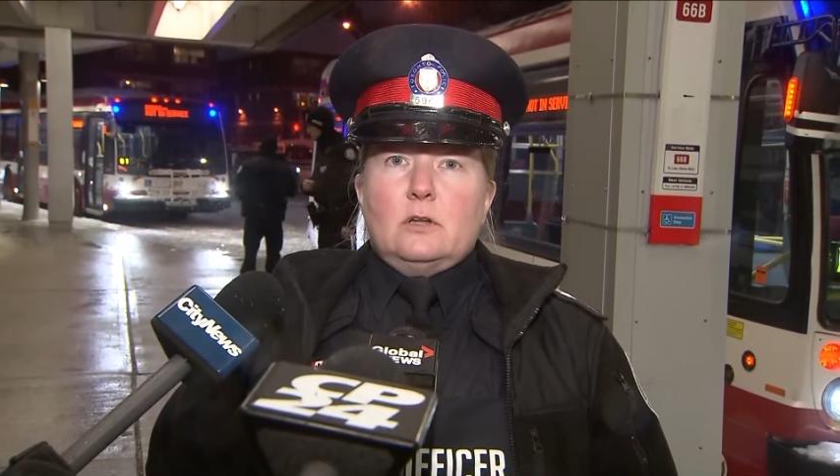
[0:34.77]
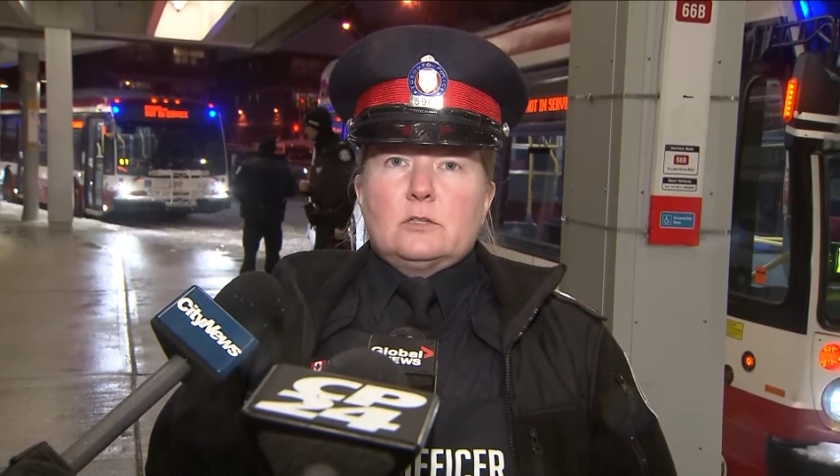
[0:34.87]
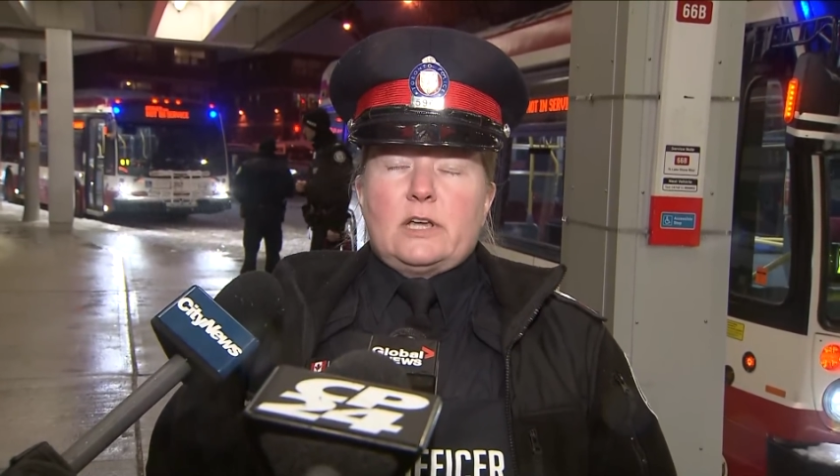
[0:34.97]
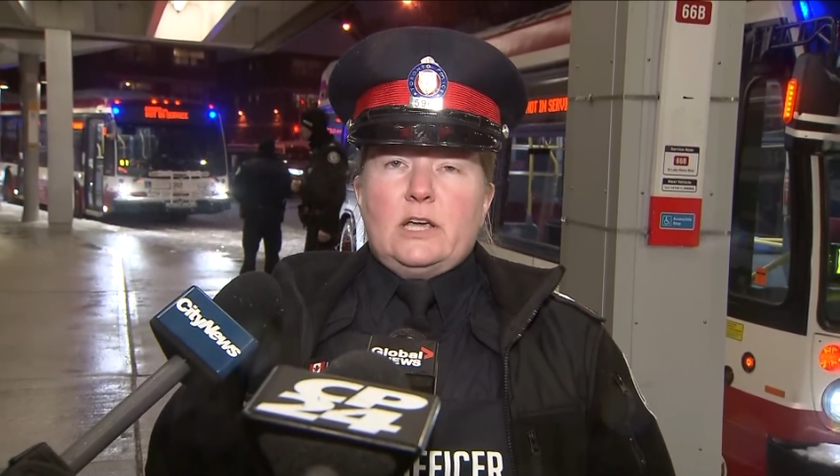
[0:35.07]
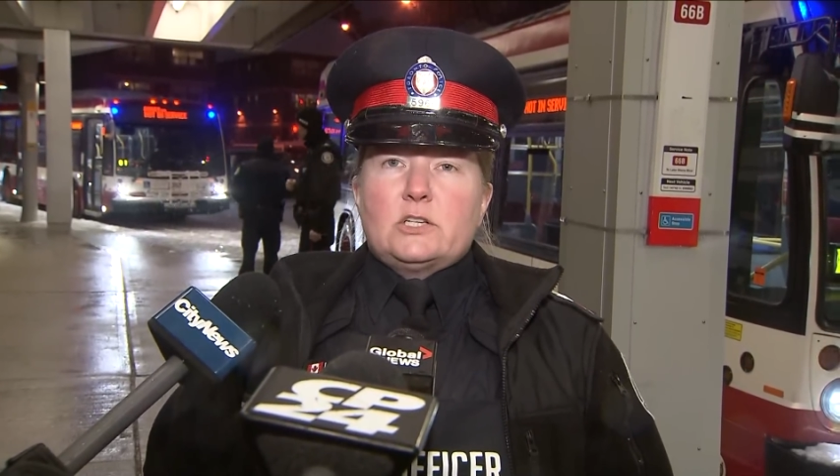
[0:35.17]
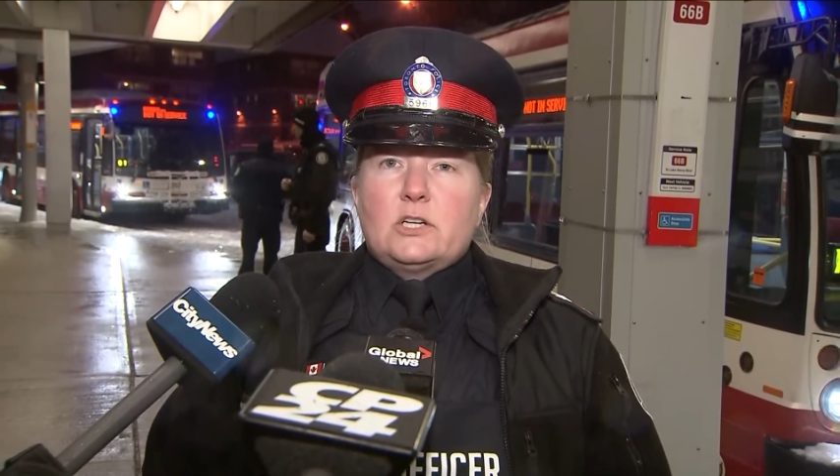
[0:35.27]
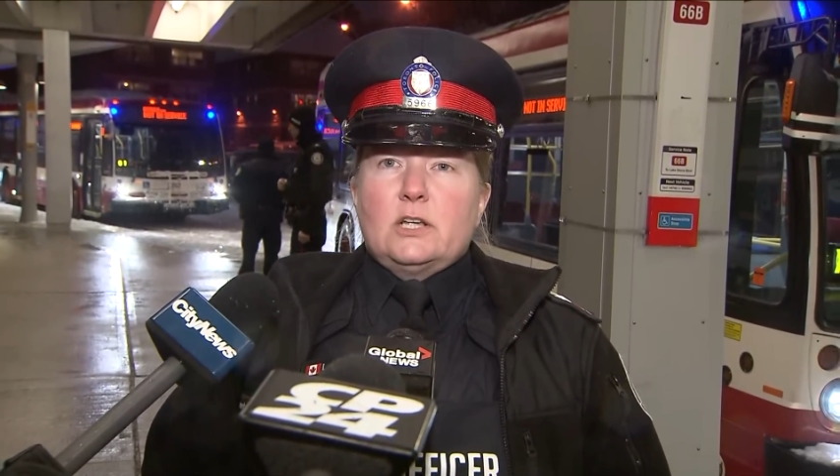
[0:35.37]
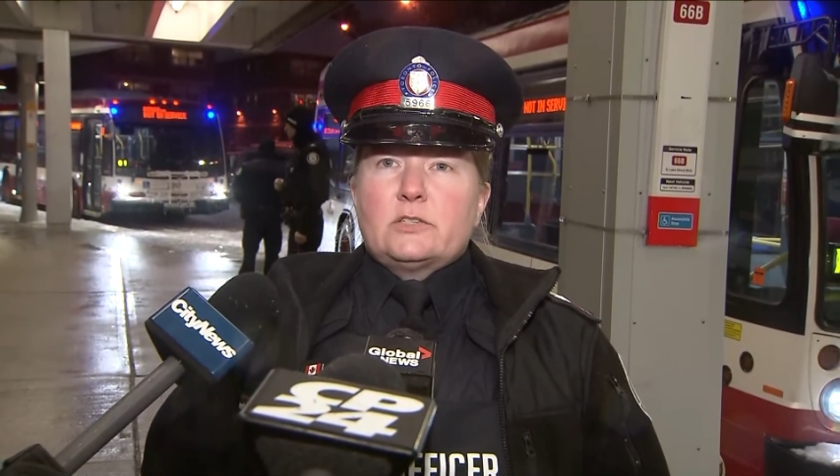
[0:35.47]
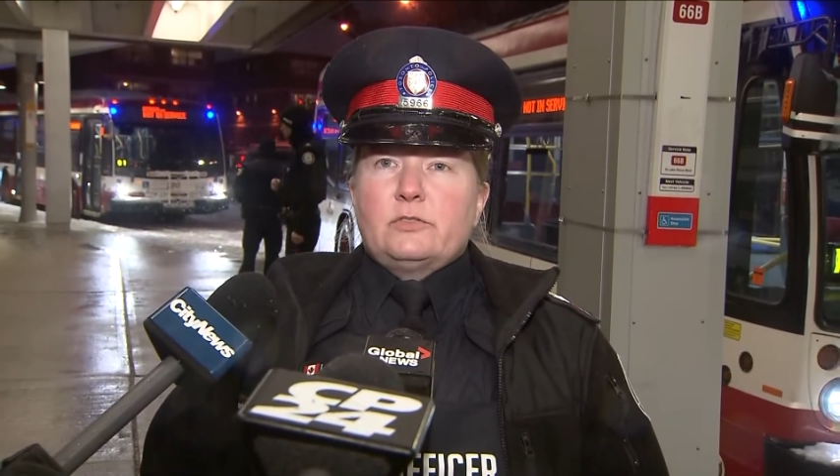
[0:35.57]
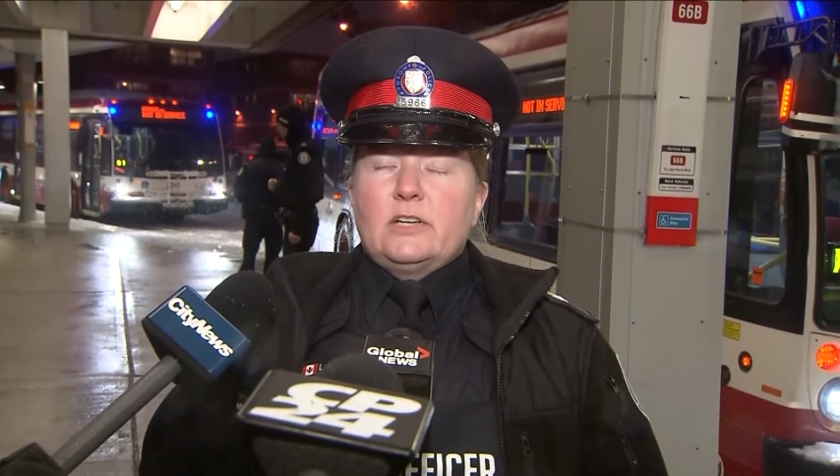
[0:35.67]
altercation
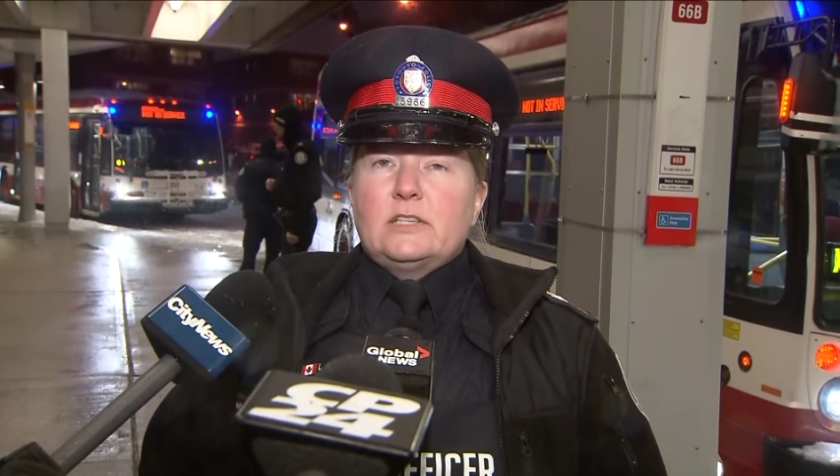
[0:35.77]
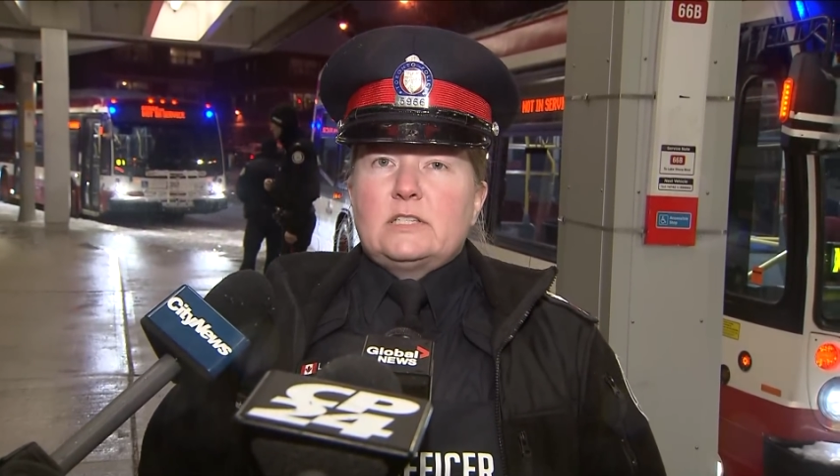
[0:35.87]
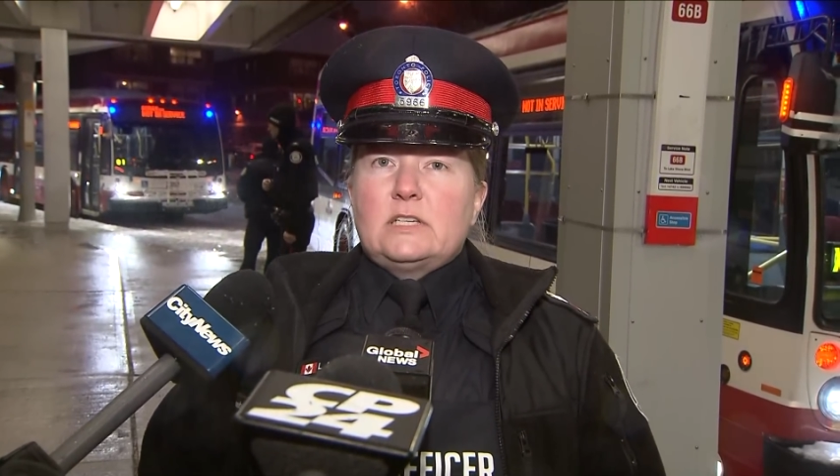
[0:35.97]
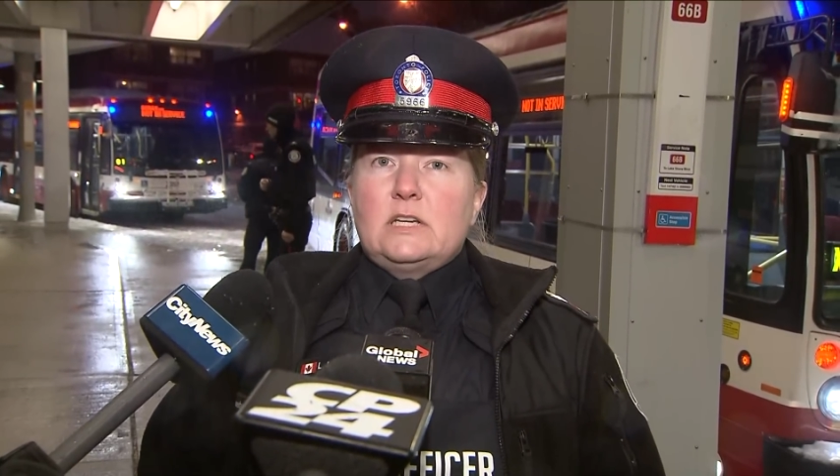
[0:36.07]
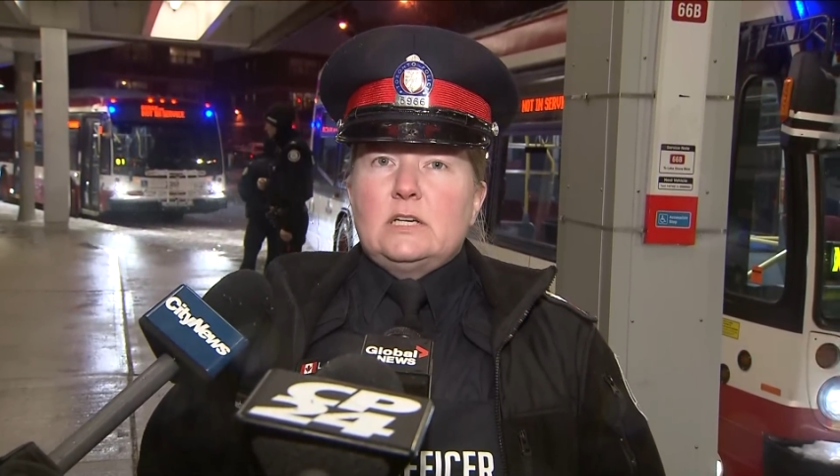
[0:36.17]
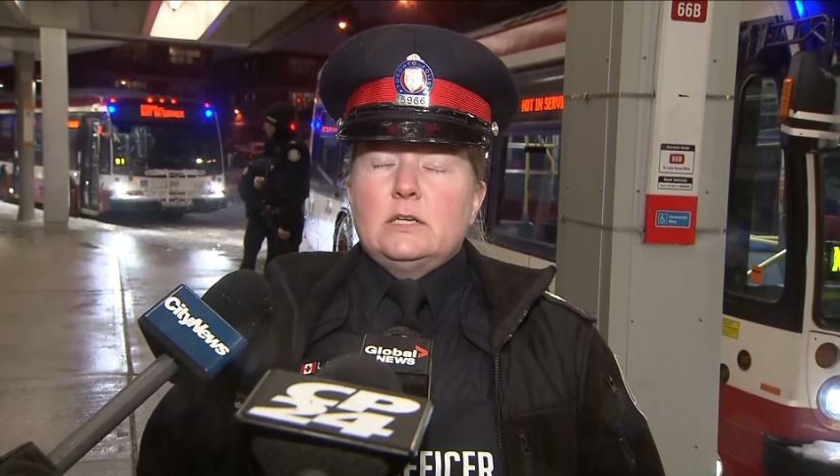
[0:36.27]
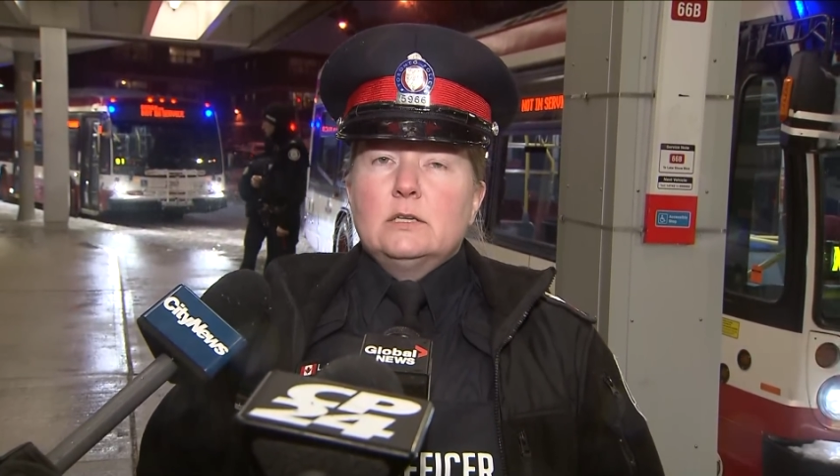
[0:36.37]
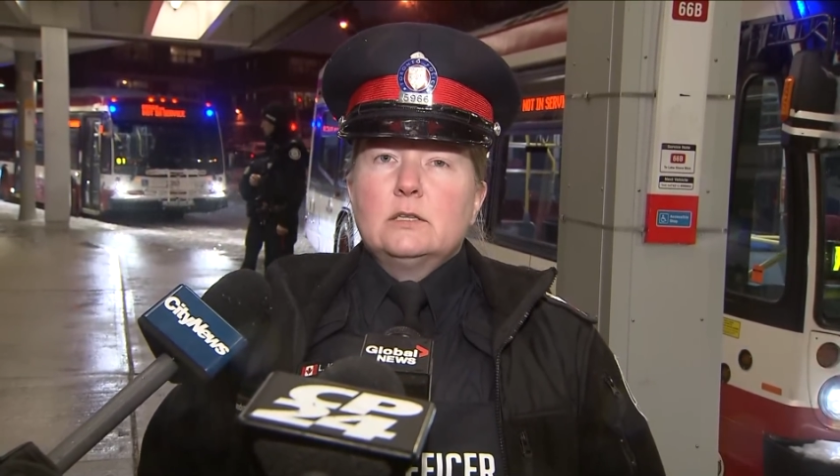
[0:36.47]
has fled the scene.